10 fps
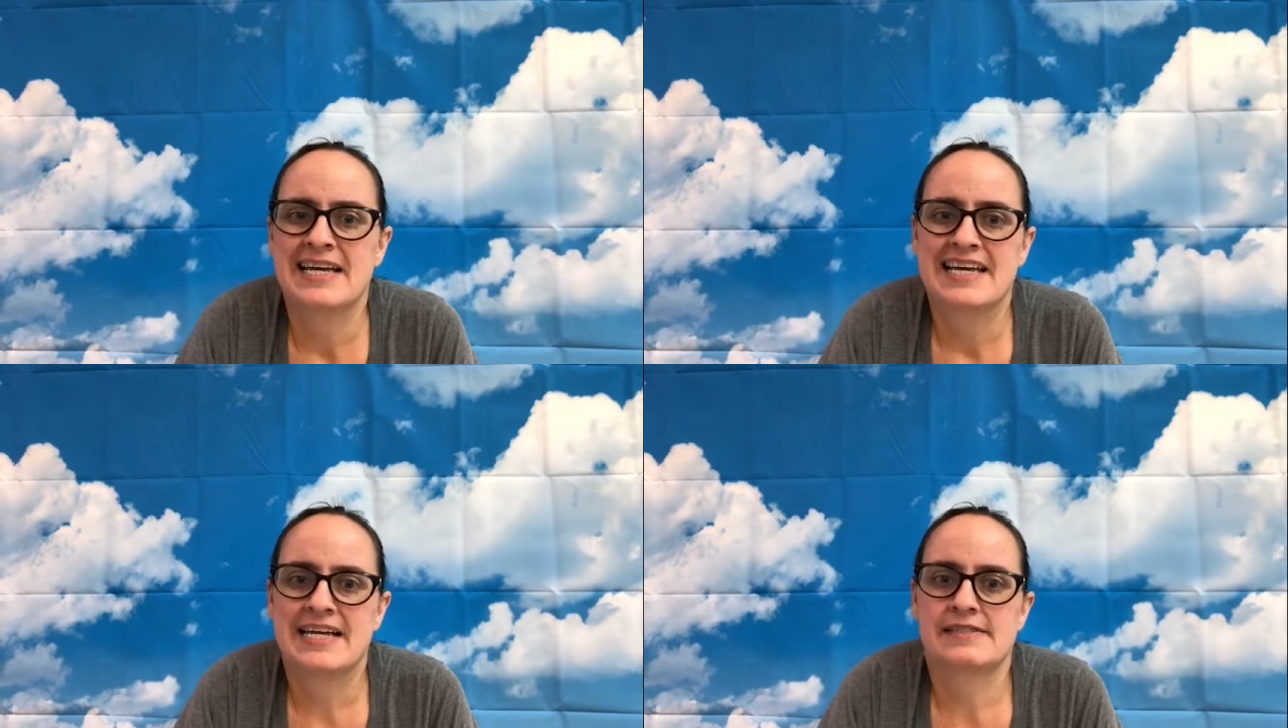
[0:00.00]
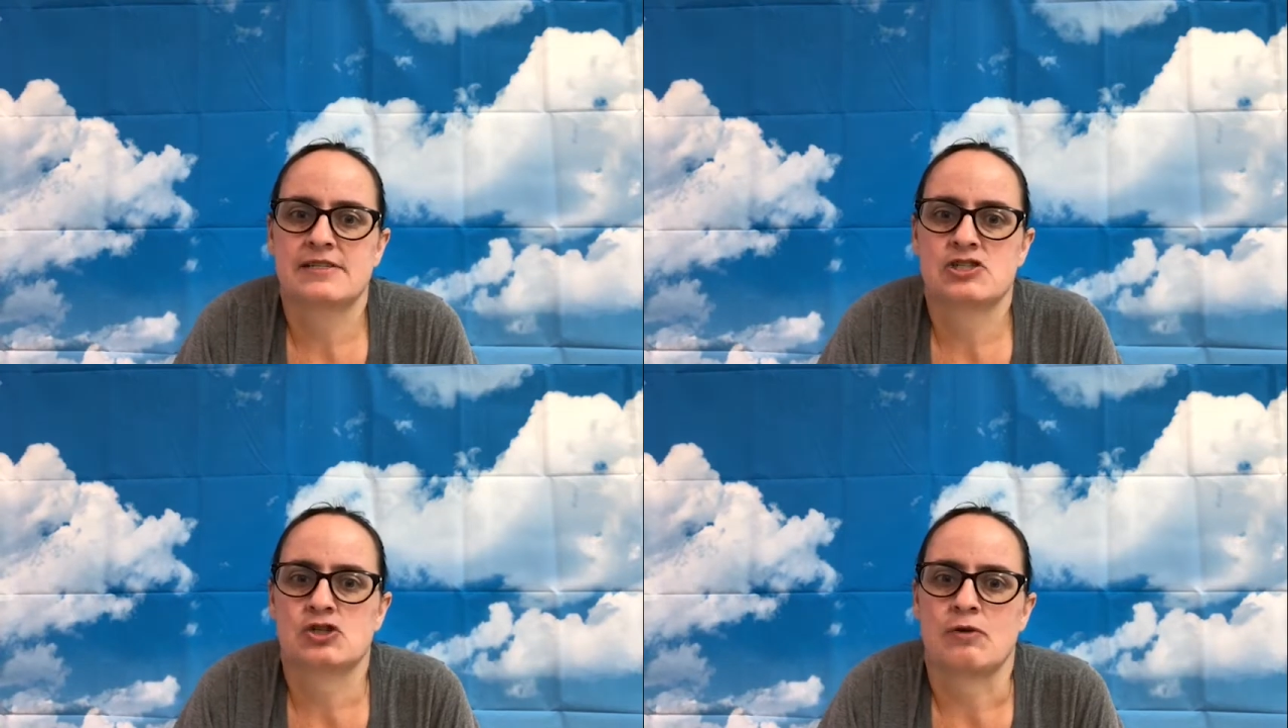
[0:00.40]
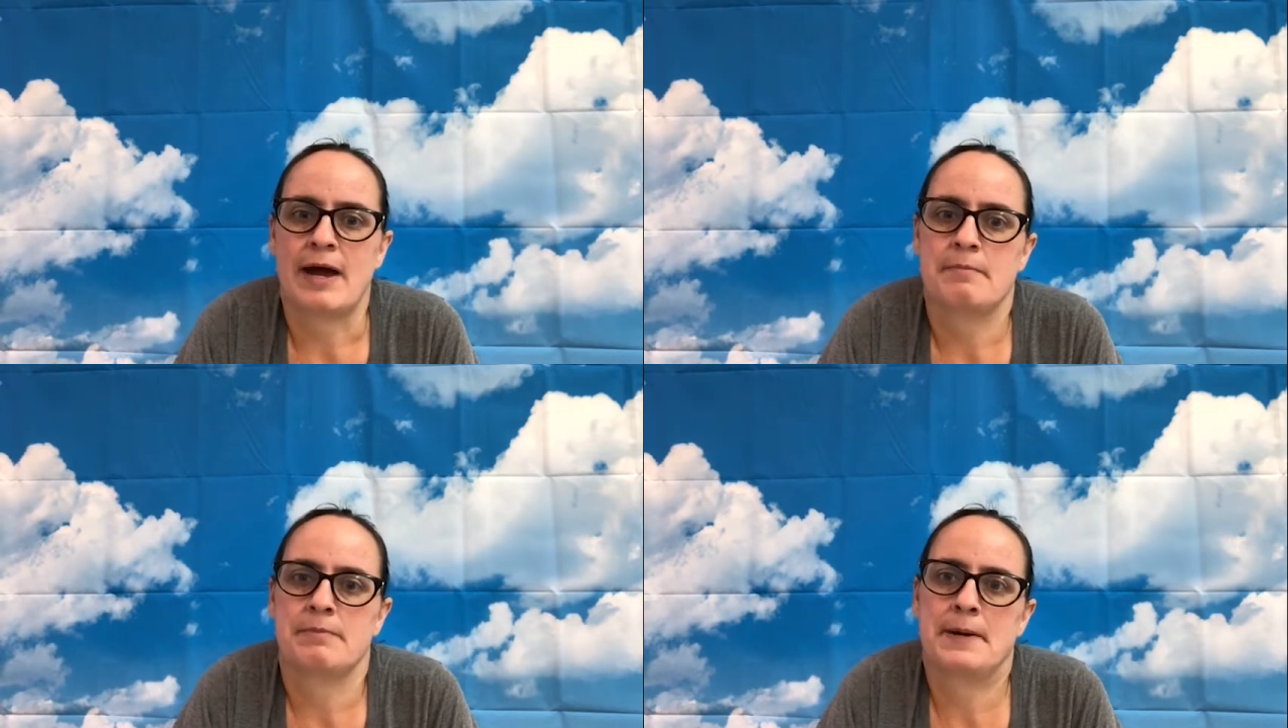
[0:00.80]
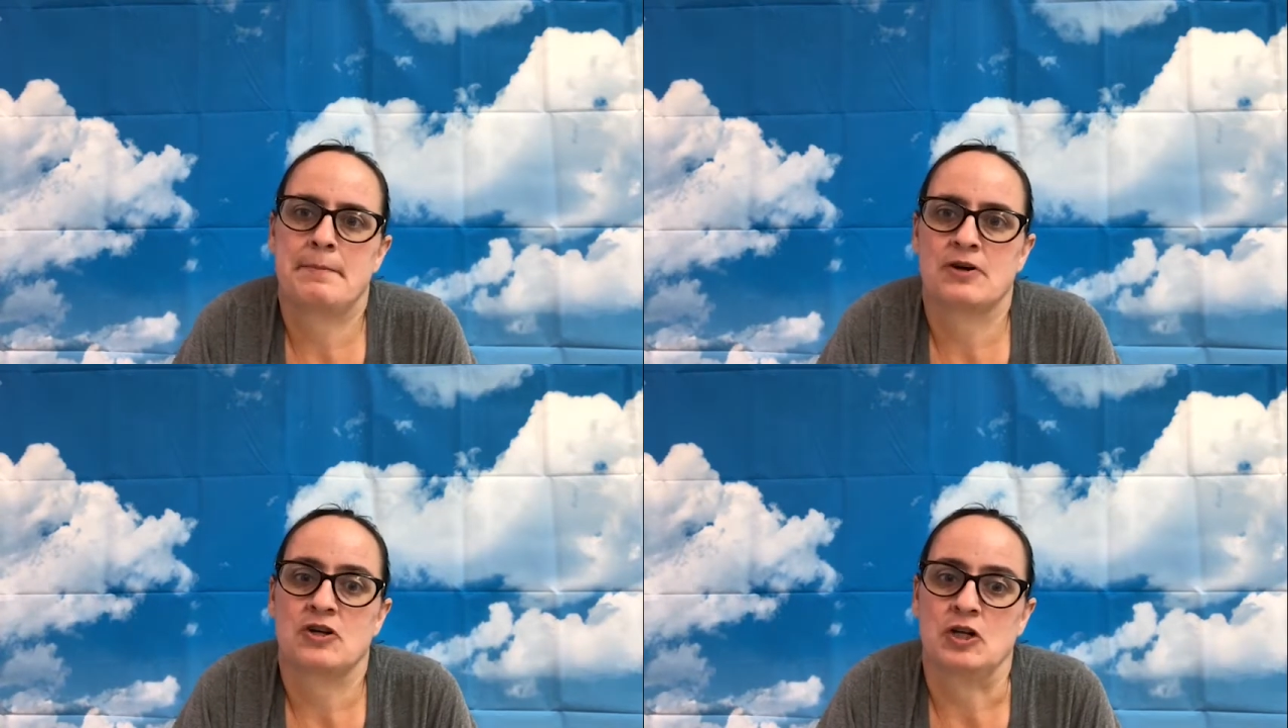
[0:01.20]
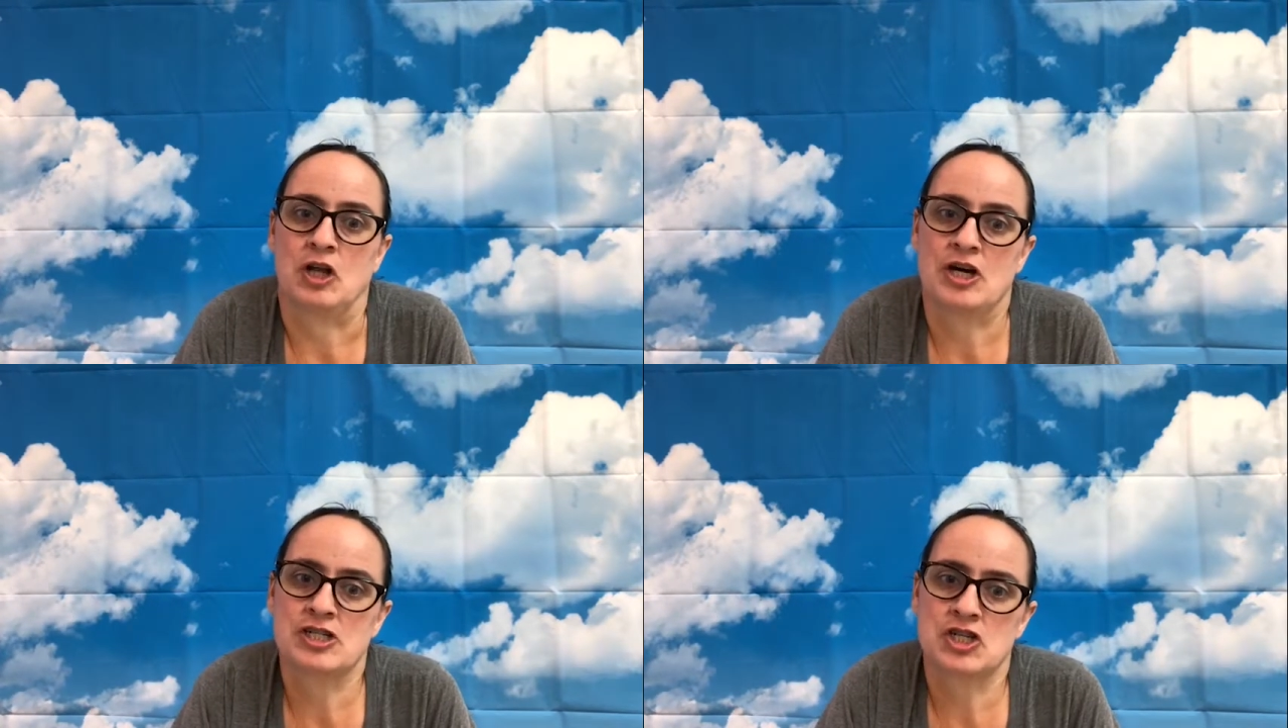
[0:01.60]
It's a scrap paper
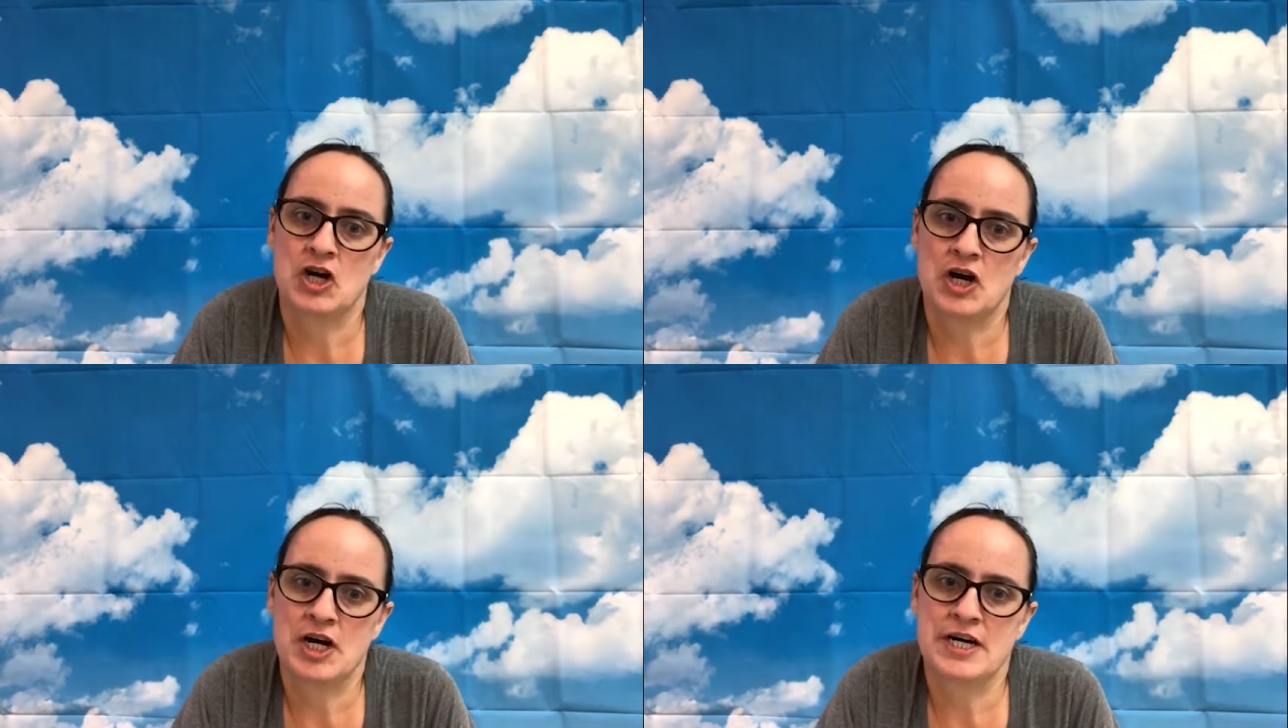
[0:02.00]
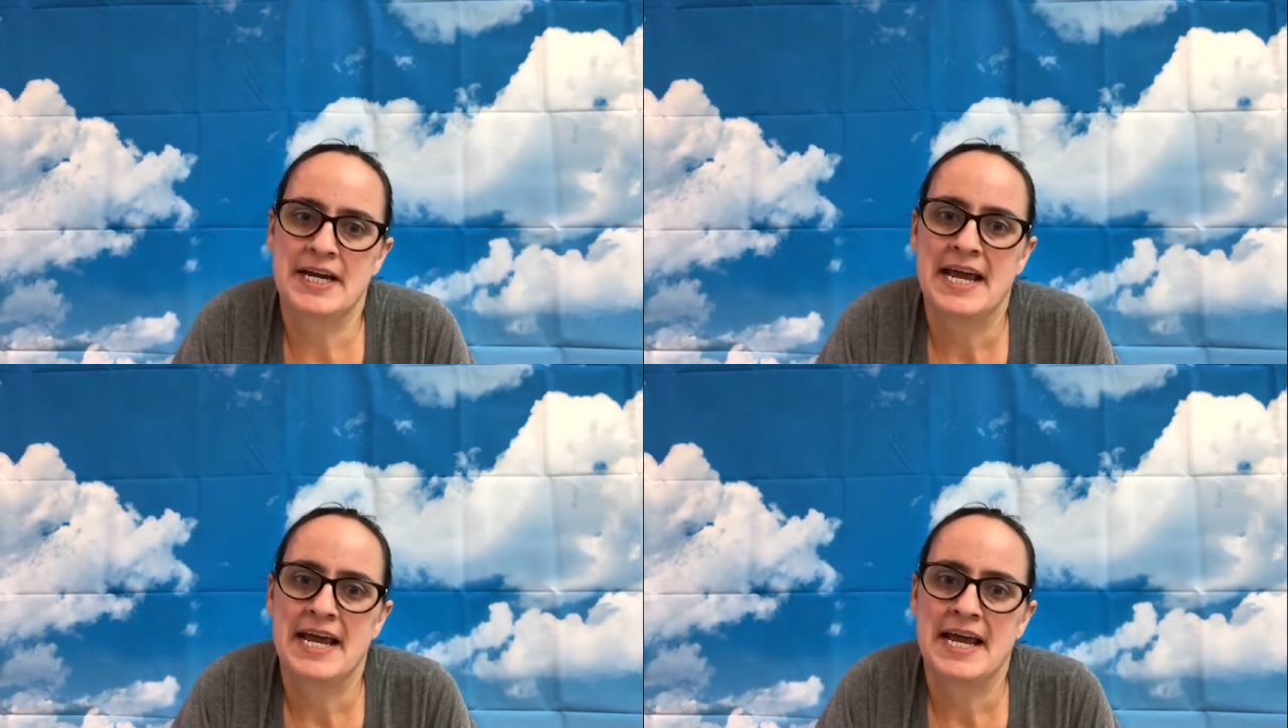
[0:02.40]
collage card,